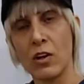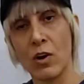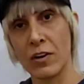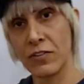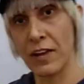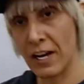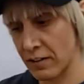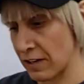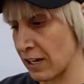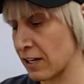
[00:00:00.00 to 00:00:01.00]
you are
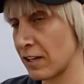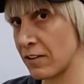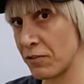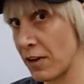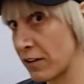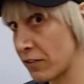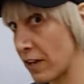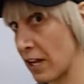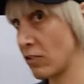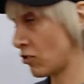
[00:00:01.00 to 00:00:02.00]
starting the first
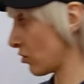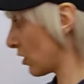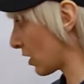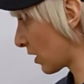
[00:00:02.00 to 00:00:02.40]
edge